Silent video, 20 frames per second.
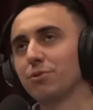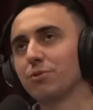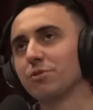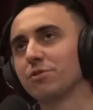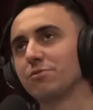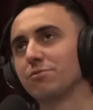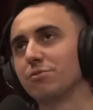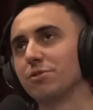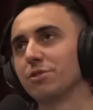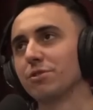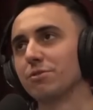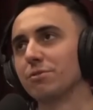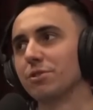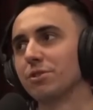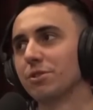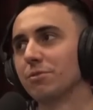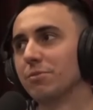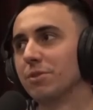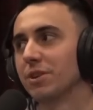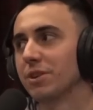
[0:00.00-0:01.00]
is really,
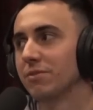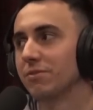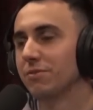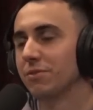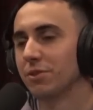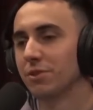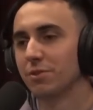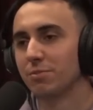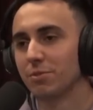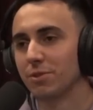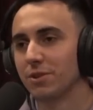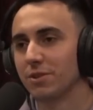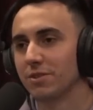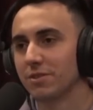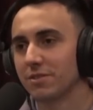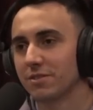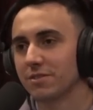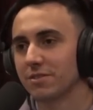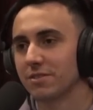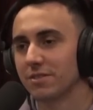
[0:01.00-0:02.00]
really big in
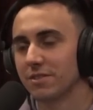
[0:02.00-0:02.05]
Philippines.